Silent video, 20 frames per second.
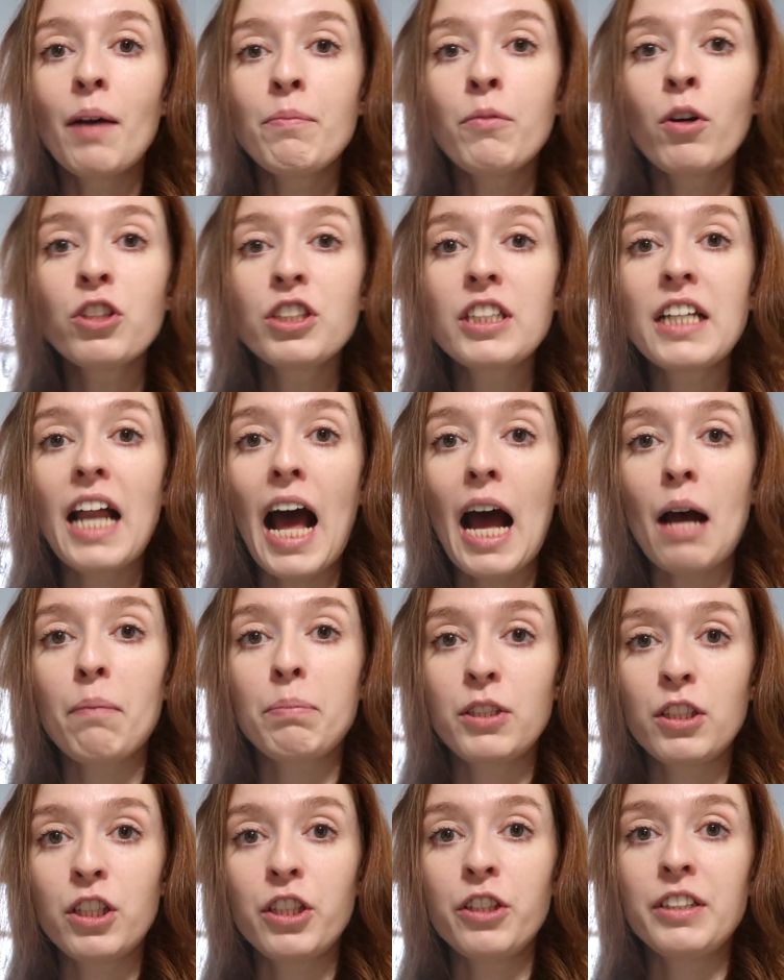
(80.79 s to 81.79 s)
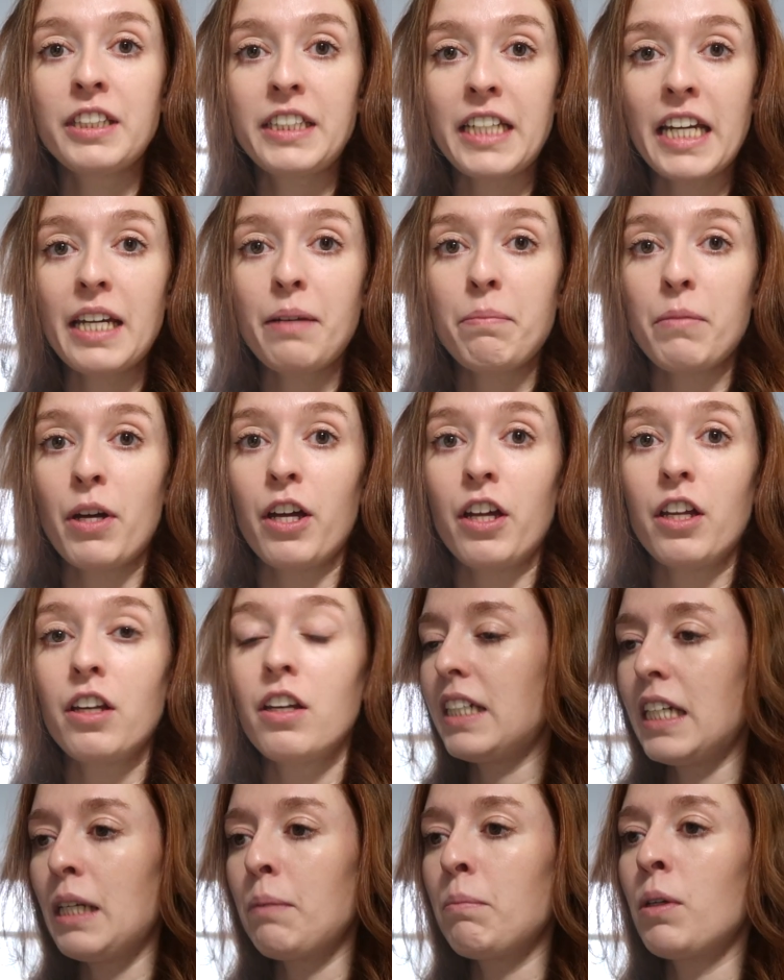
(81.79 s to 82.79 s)
I'm not an absolute
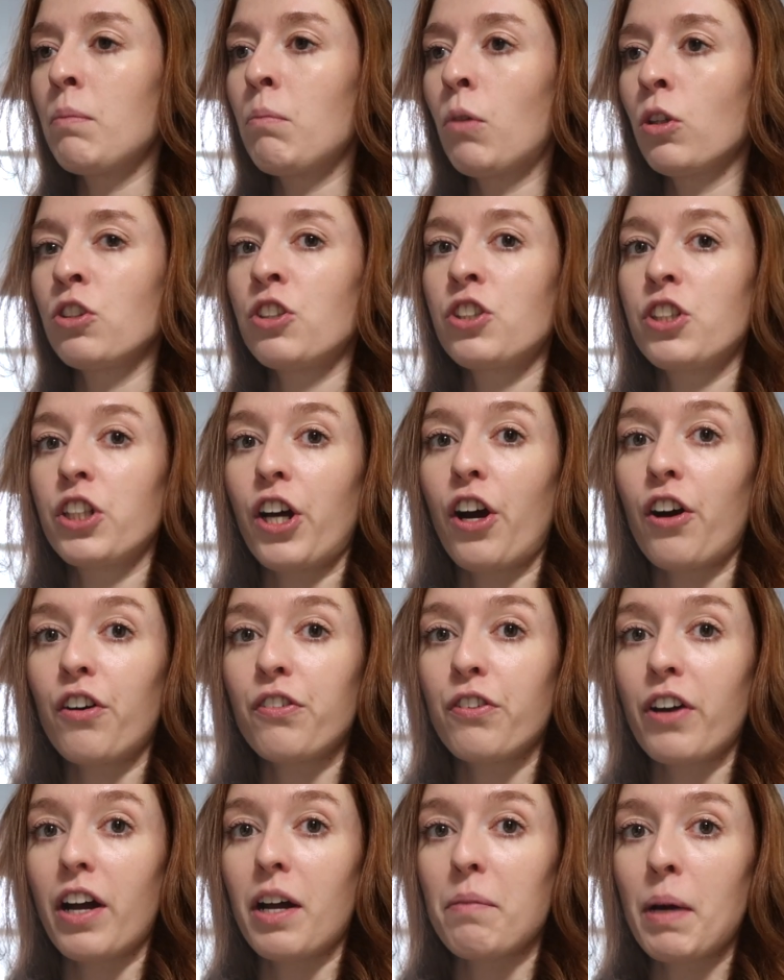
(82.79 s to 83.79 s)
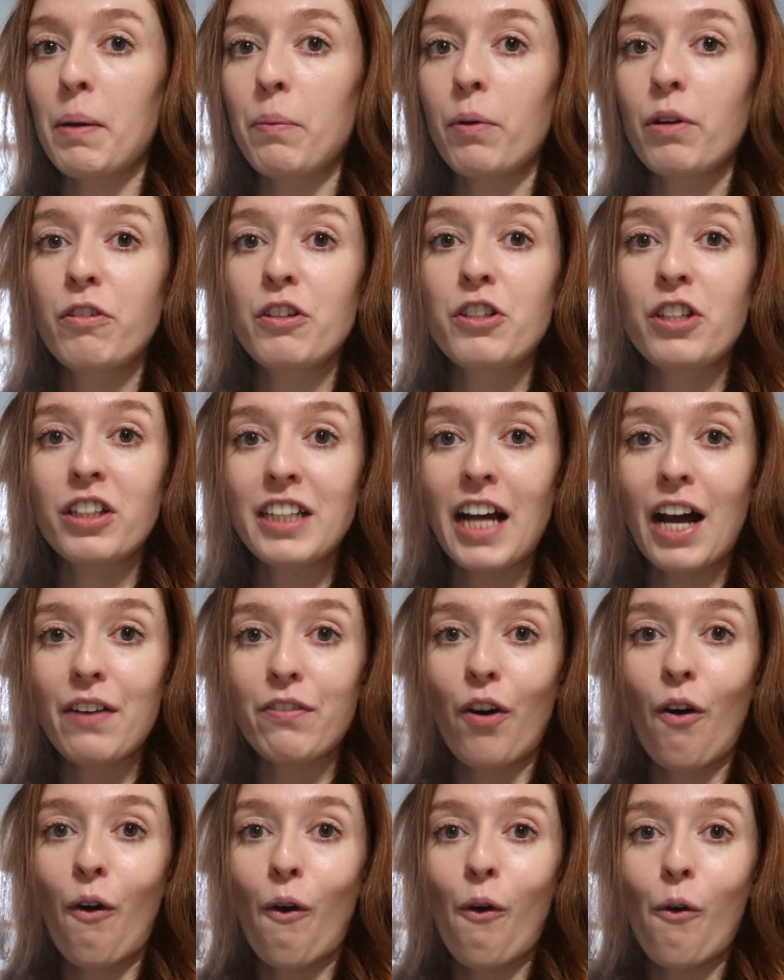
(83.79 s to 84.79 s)
demon monster girlfriend. My boyfriend does have
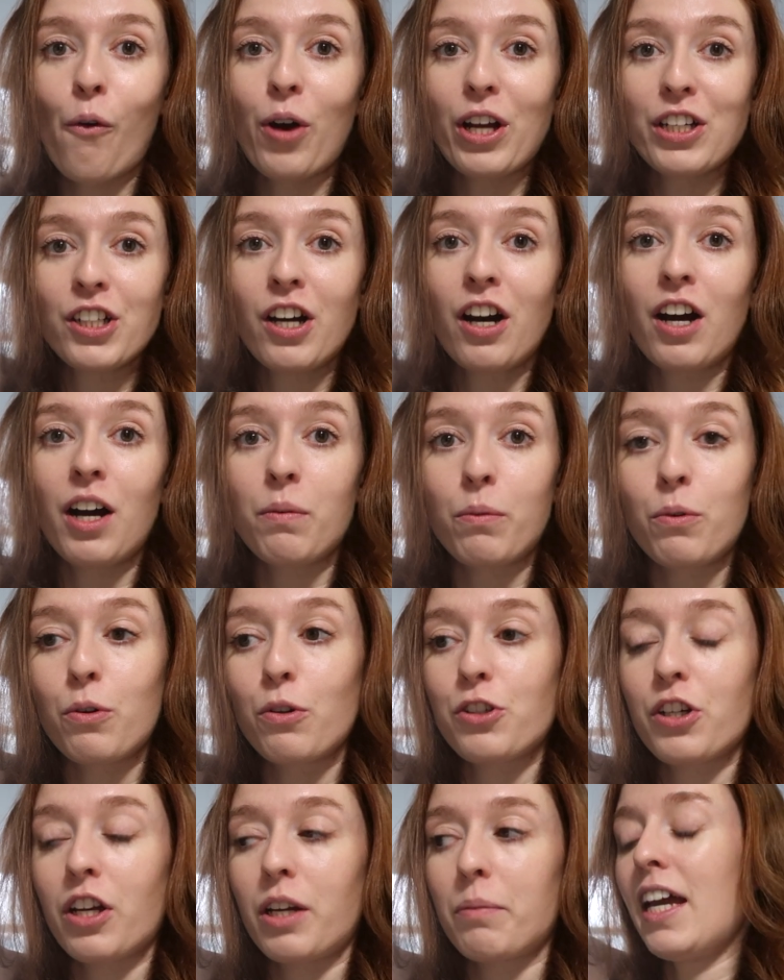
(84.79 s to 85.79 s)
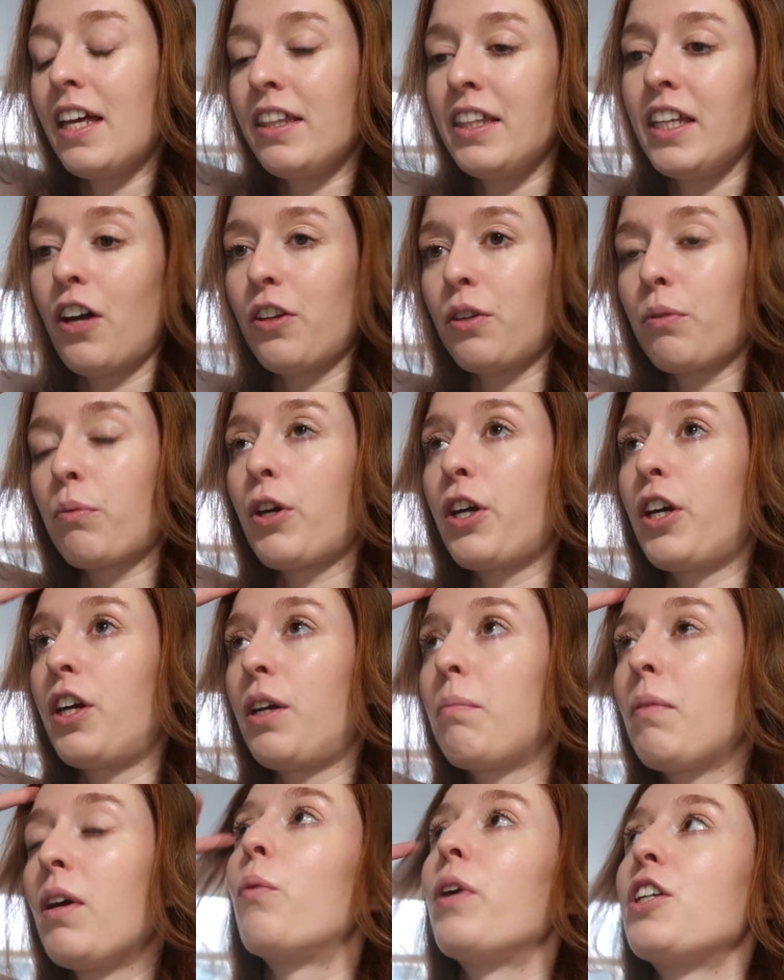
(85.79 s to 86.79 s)
a whole entire wardrobe in the other
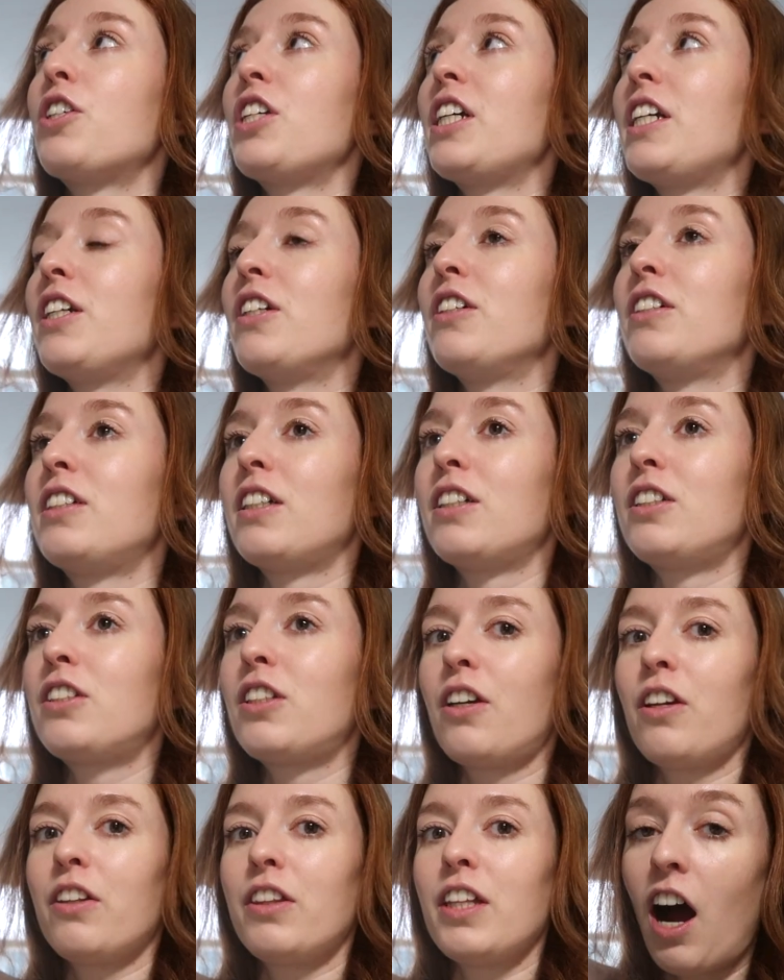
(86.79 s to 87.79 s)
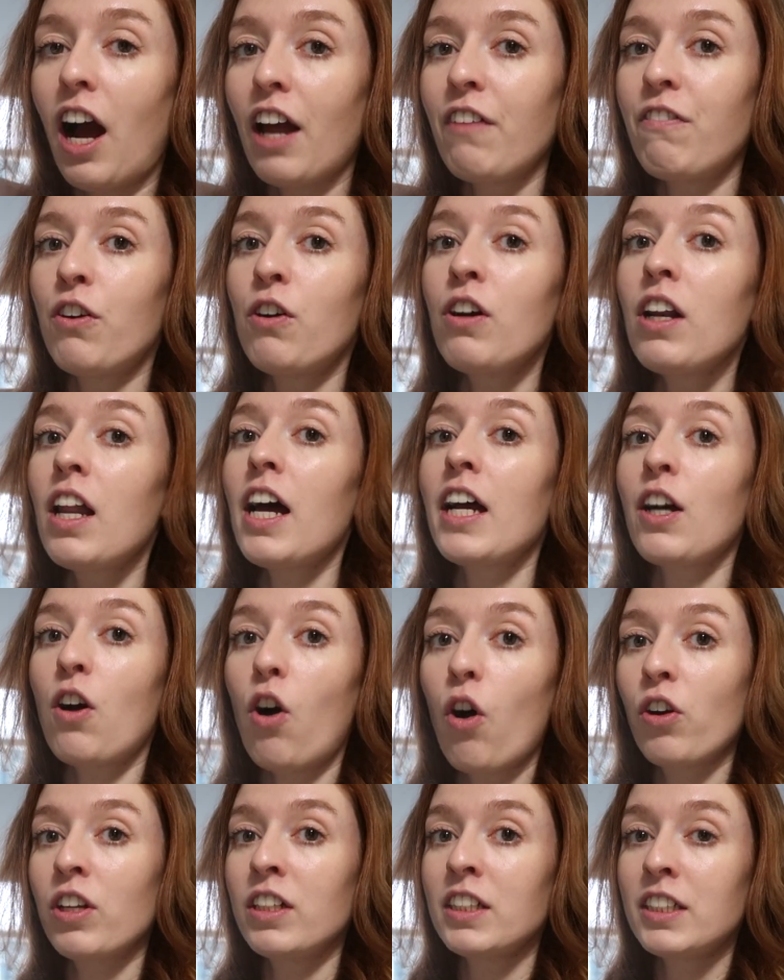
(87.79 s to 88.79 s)
room, which he uses. So I feel like
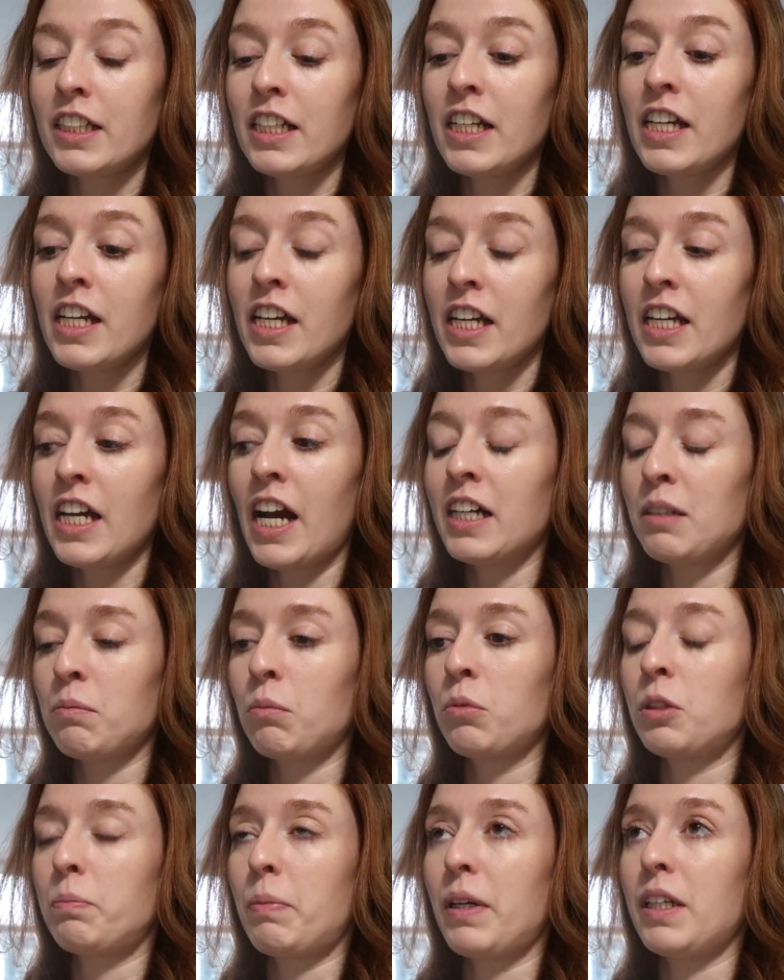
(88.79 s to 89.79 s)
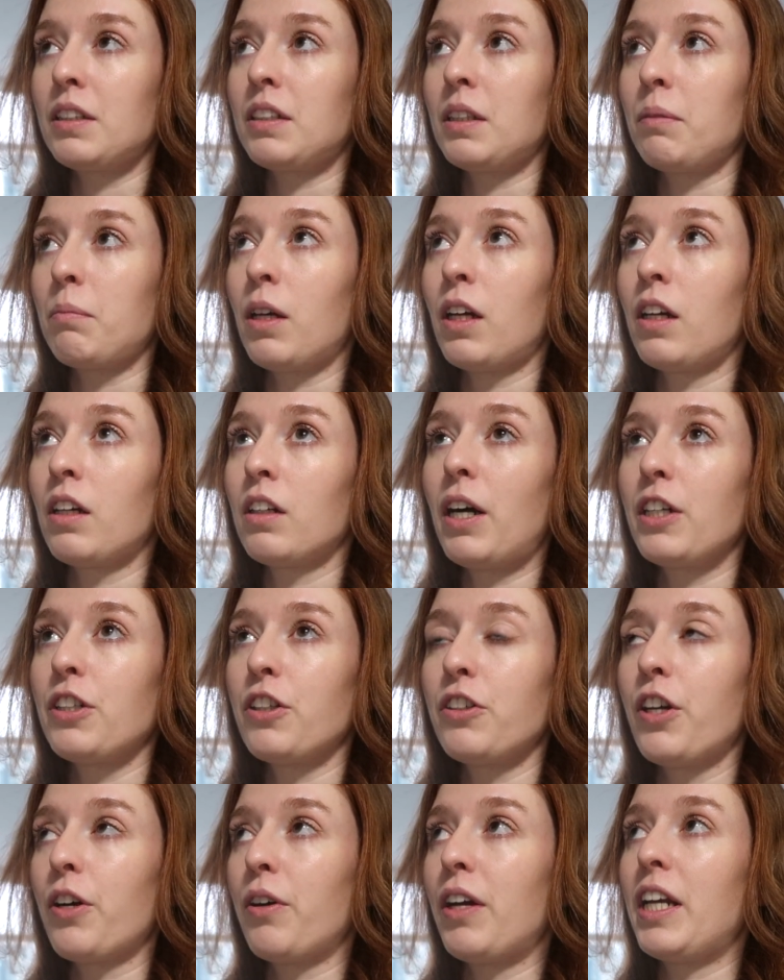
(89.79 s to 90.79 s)
honestly, he has more space than me, but I
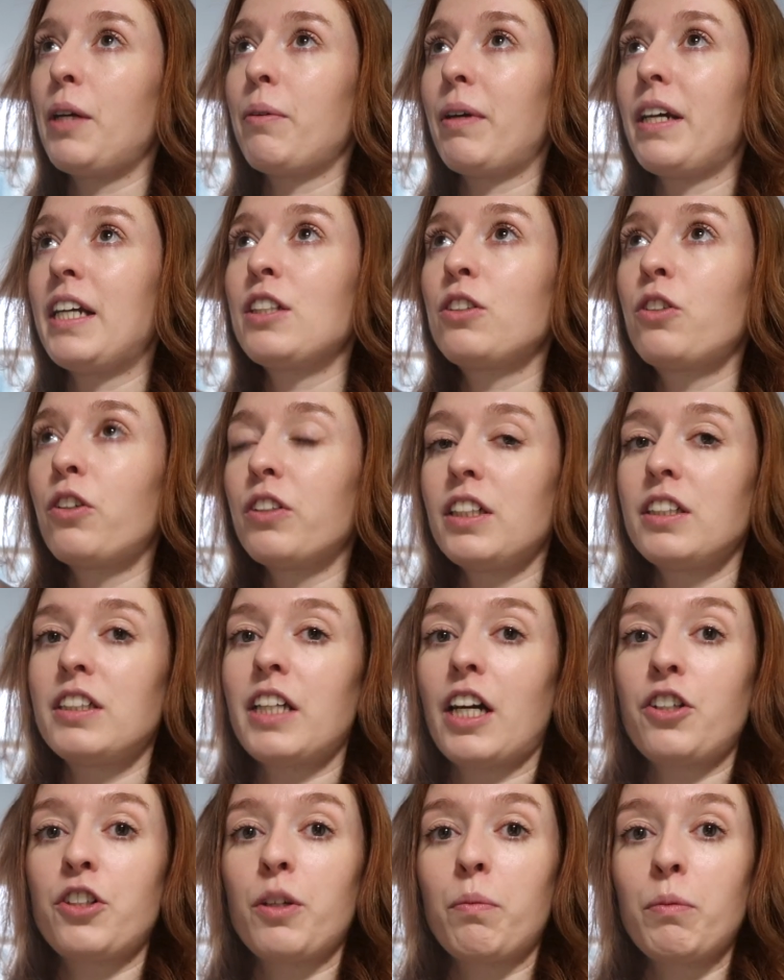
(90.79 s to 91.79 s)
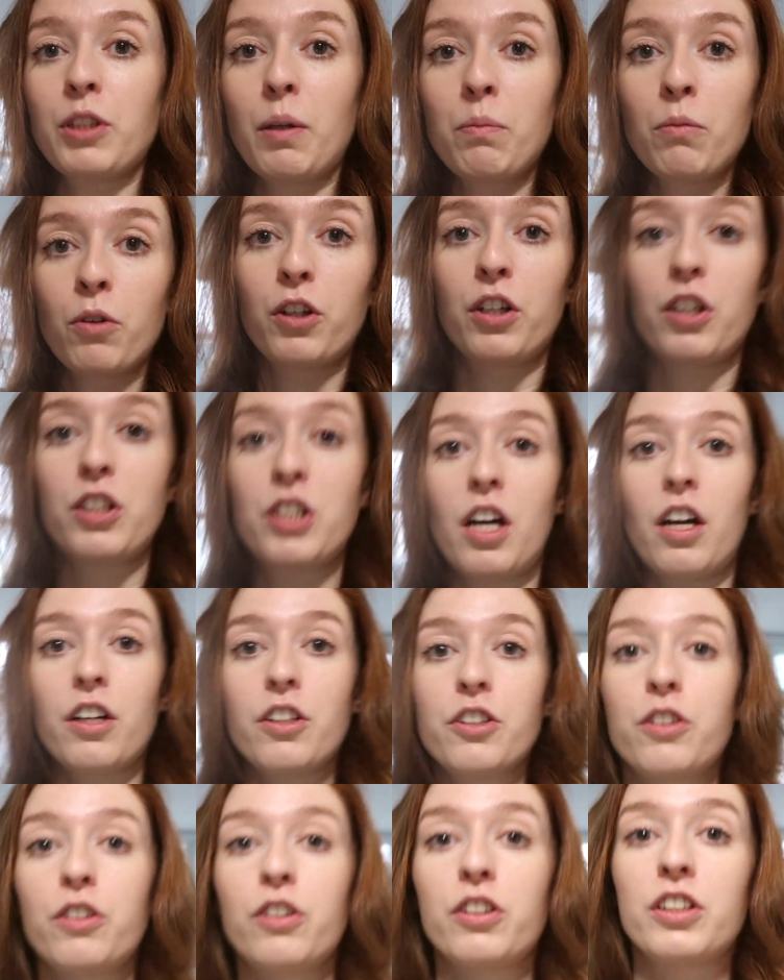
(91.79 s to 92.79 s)
don't know. Anyway, he's got this section, which I'm not gonna
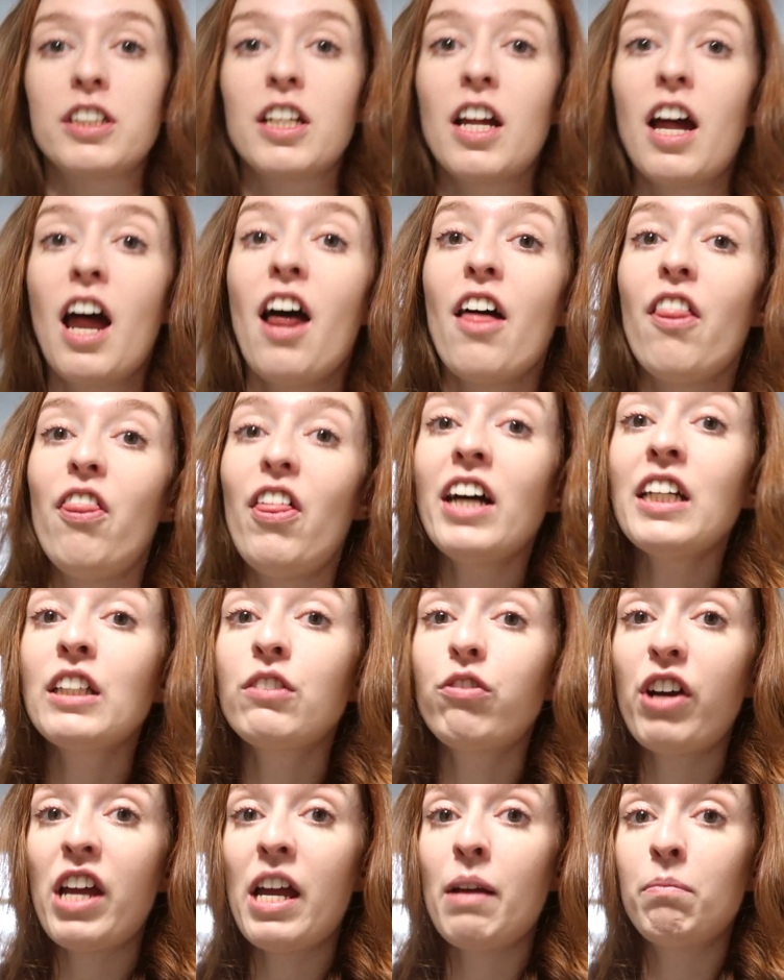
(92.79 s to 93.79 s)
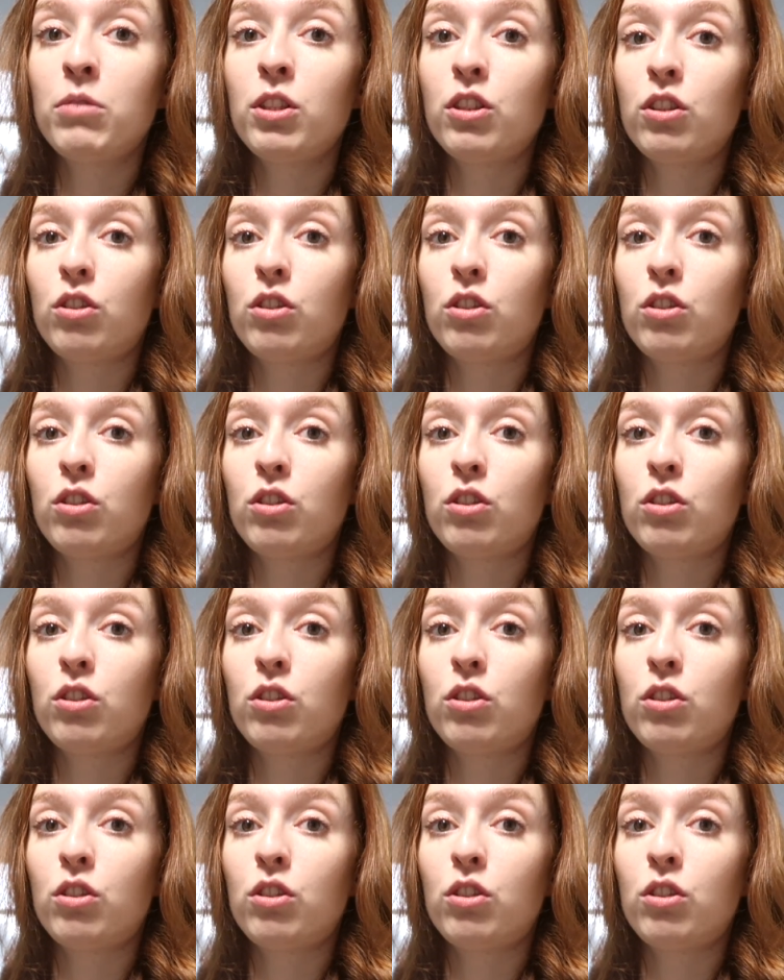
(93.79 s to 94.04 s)
touch because that's for him to